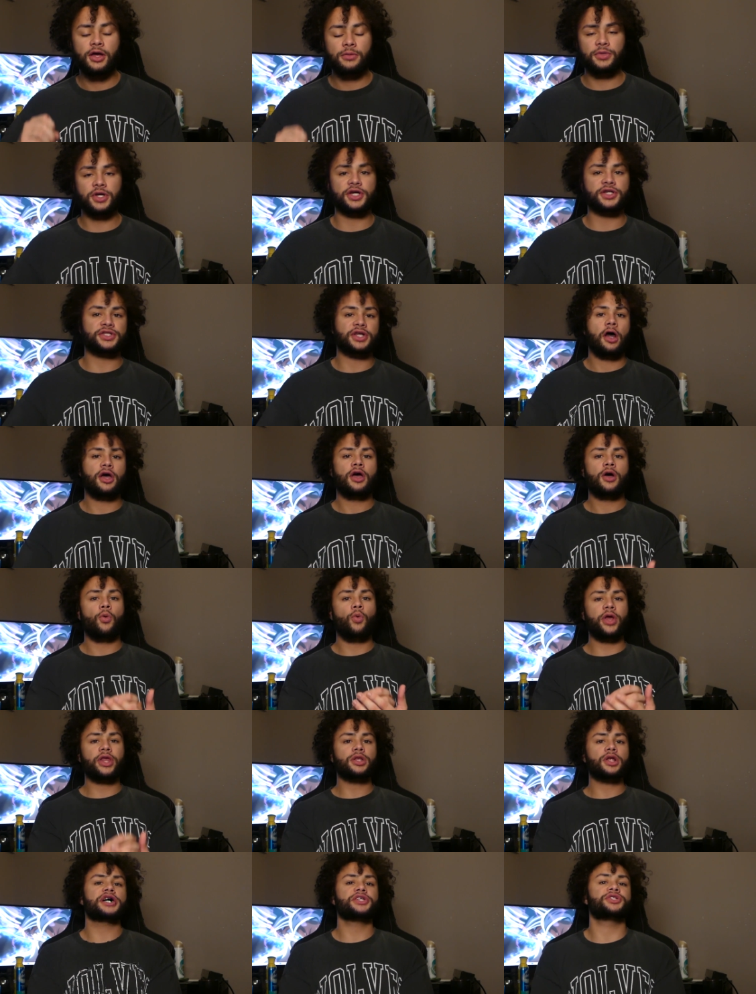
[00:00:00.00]
Because
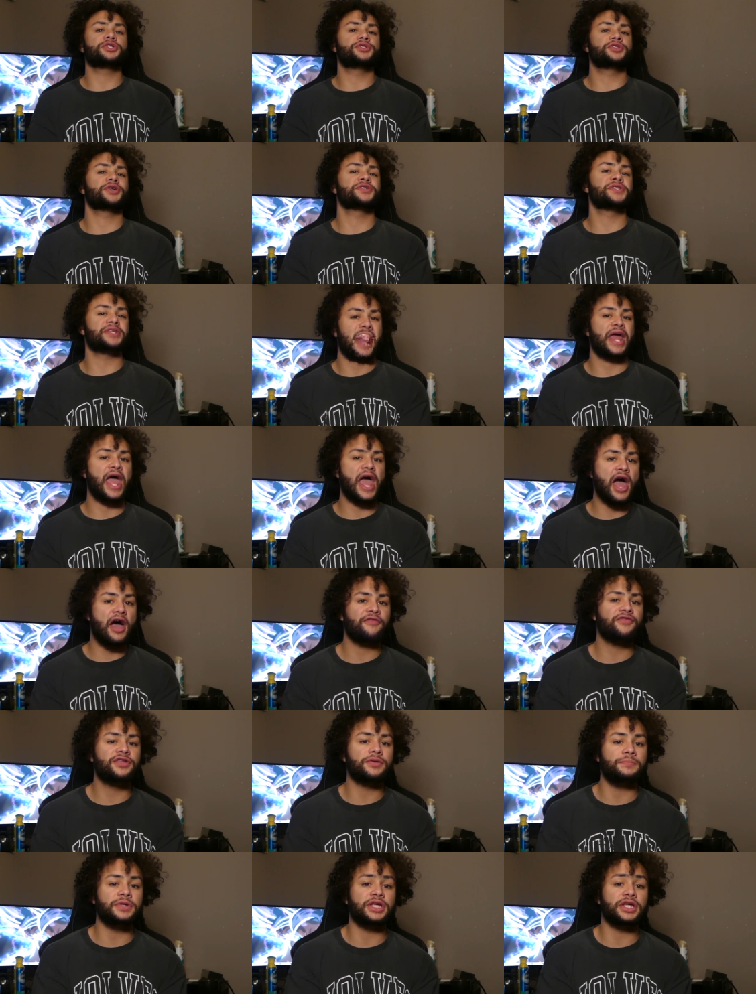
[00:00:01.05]
weight loss doesn't
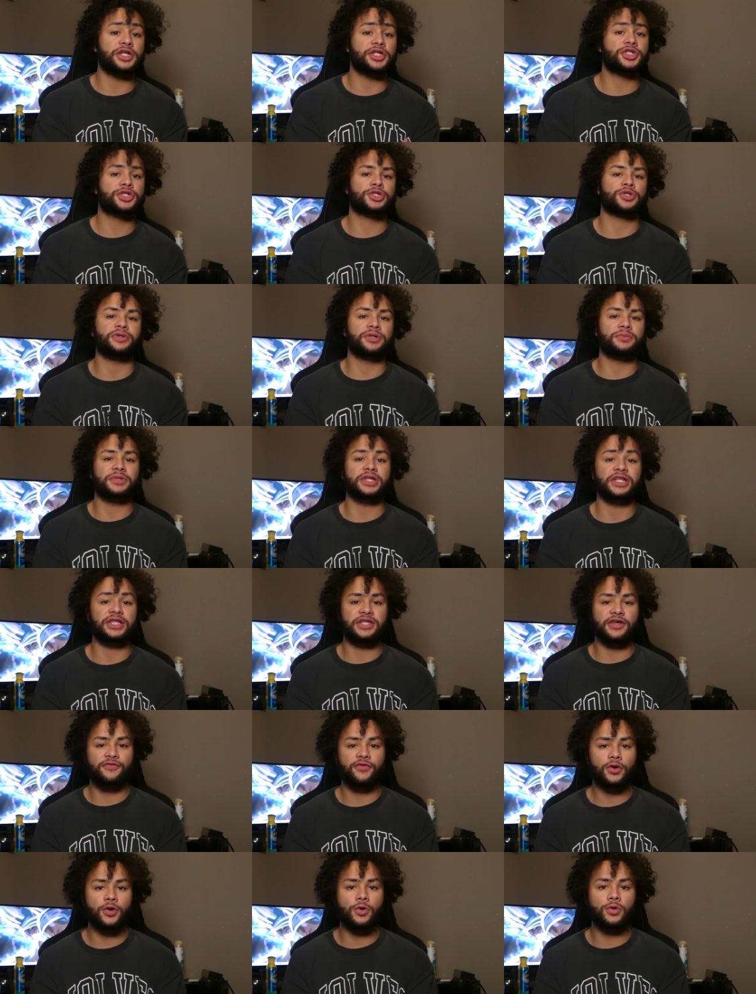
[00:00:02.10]
have to be extremely
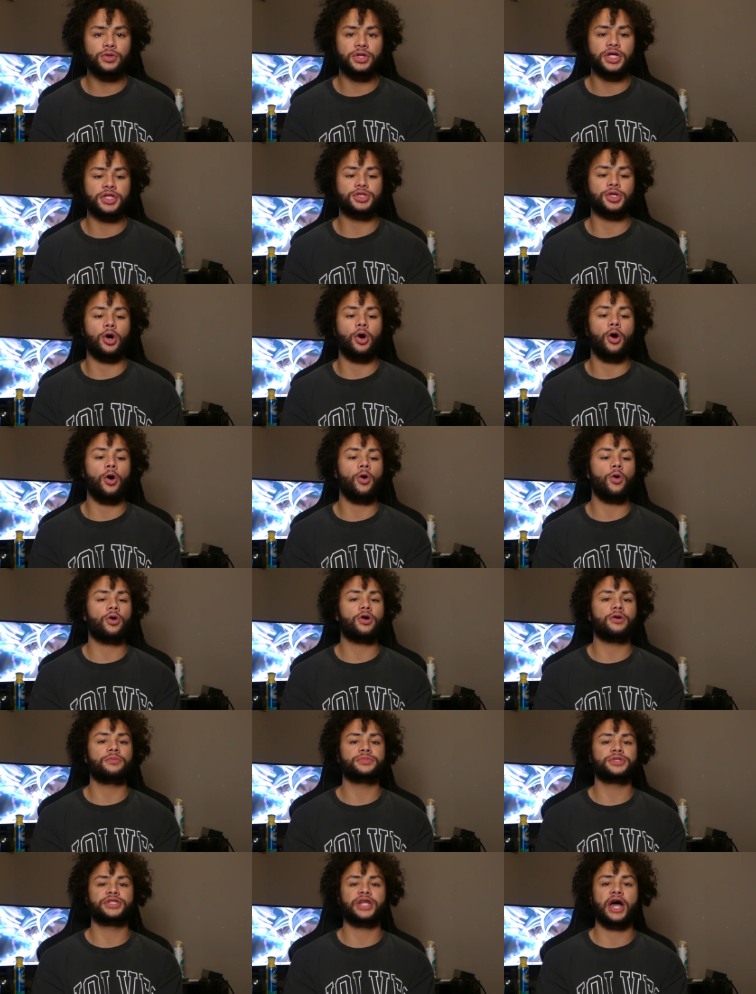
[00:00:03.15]
difficult. It all
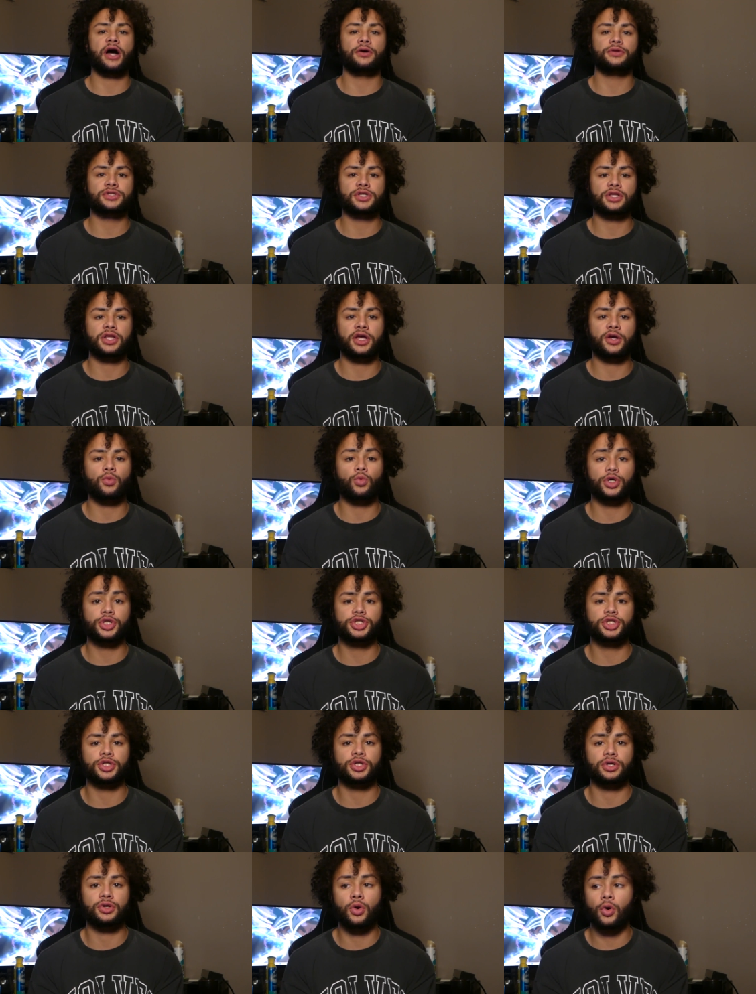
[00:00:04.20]
comes down to like what
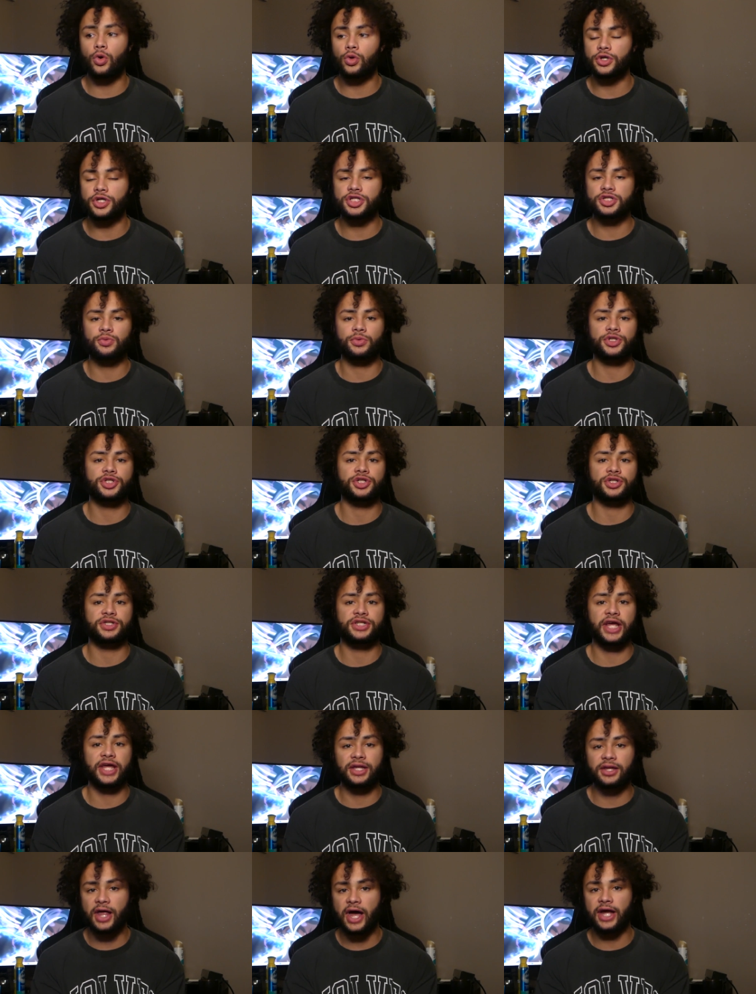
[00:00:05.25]
your goal is, what your
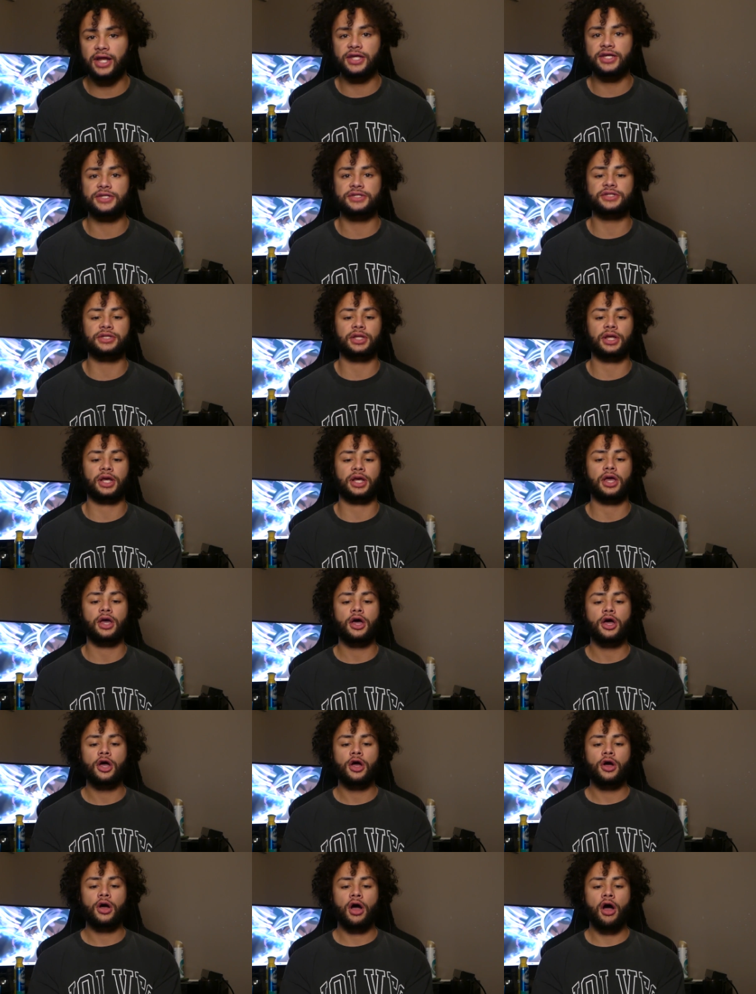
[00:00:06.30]
deadline is, and like
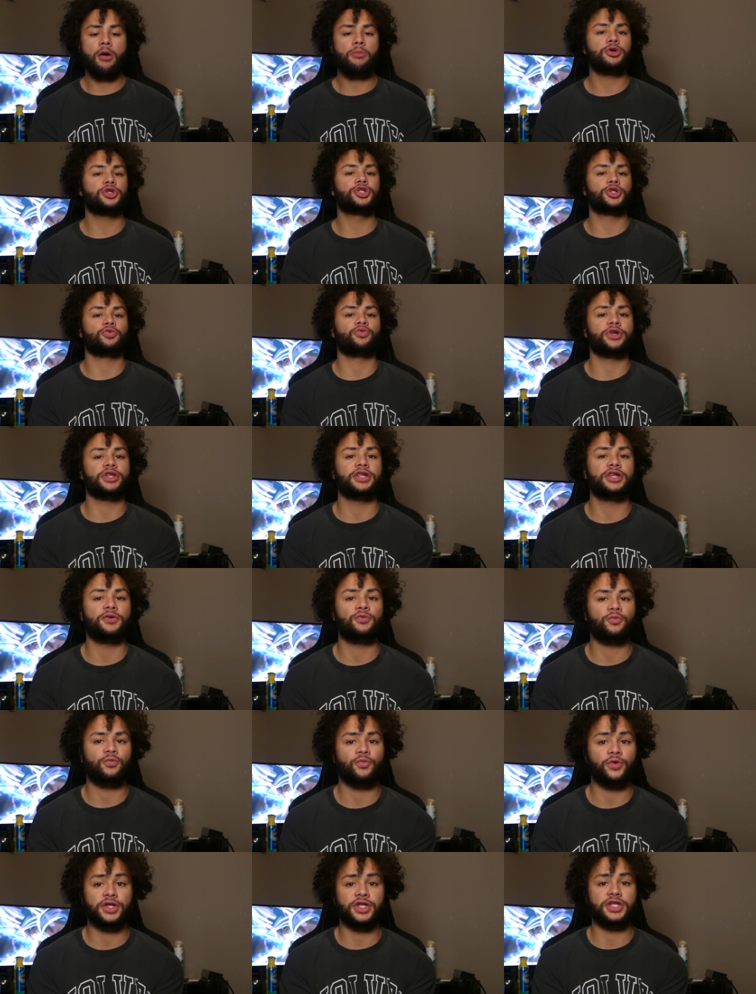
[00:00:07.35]
how much you're really
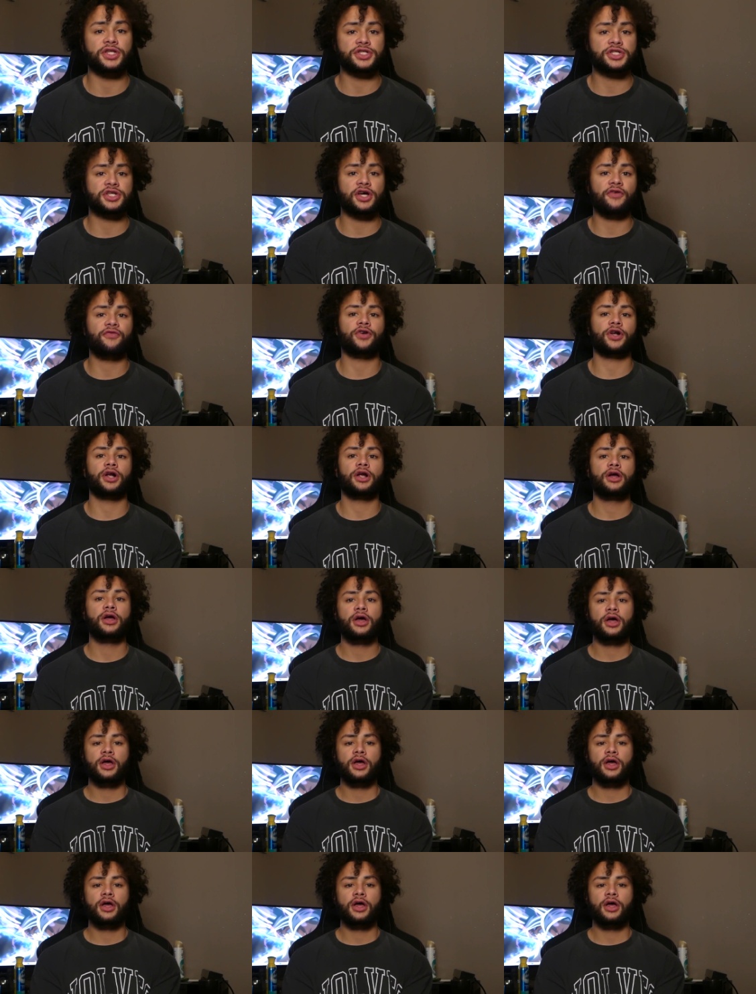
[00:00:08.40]
willing to suffer.